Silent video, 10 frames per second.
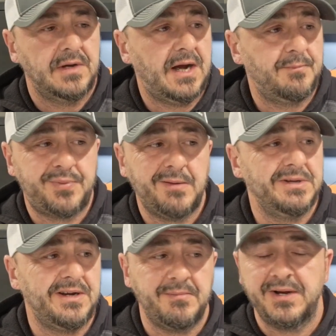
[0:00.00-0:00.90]
I'm
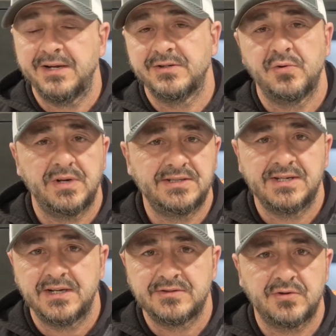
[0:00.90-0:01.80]
probably not buying a
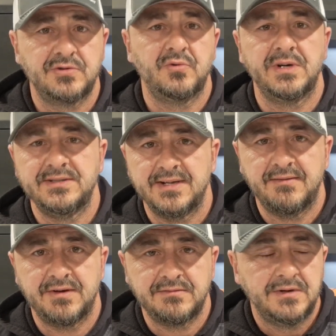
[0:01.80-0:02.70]
26 or a
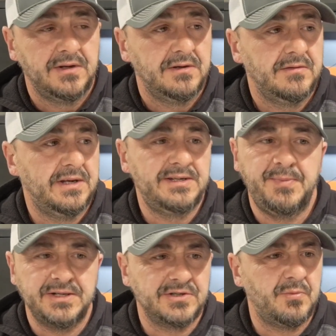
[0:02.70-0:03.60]
27. It
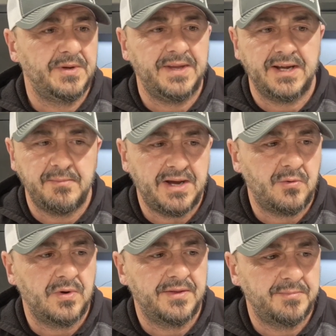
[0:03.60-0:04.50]
depends on what they come
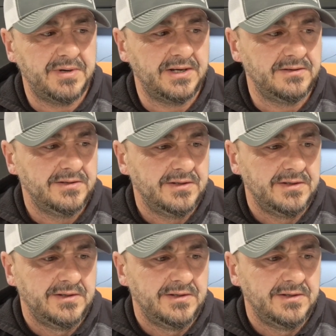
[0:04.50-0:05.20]
out with, but